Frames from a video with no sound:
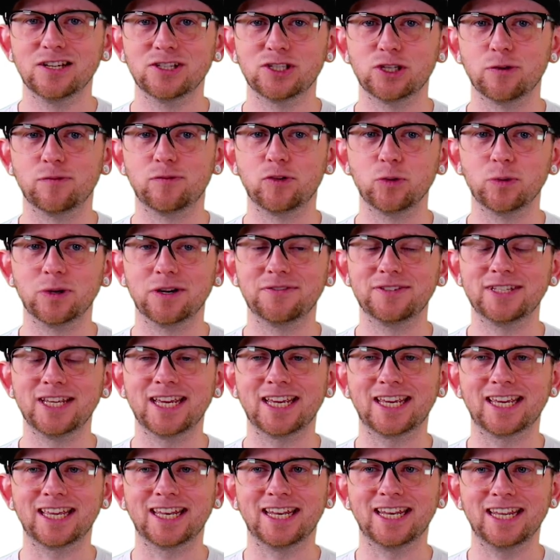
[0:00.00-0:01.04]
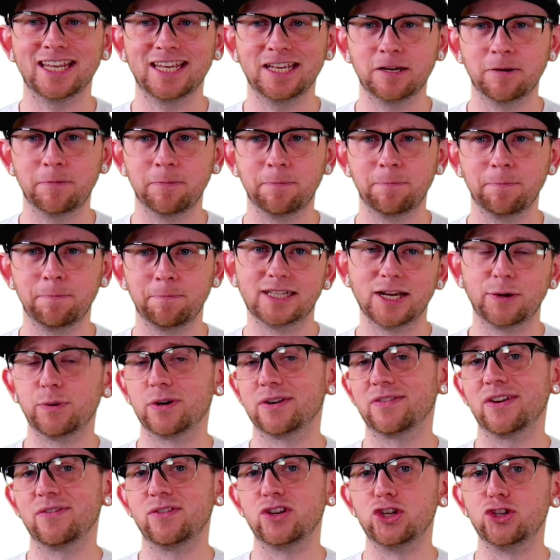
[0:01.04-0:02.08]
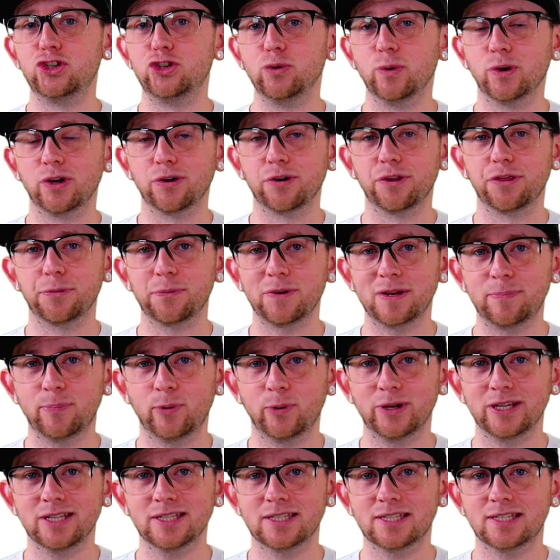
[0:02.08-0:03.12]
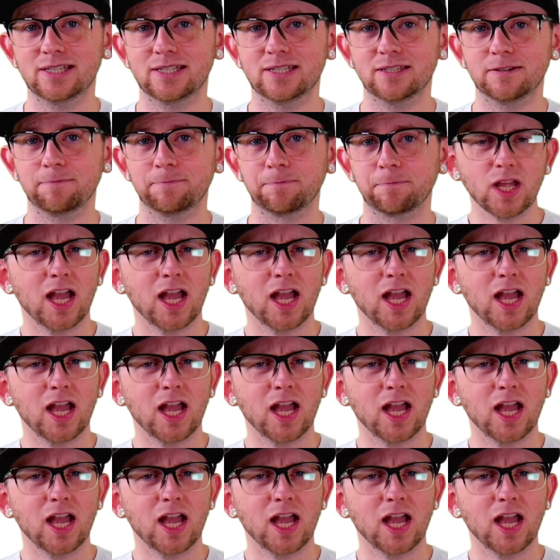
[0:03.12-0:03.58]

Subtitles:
So if you would have taken him, that would have given you 203 points.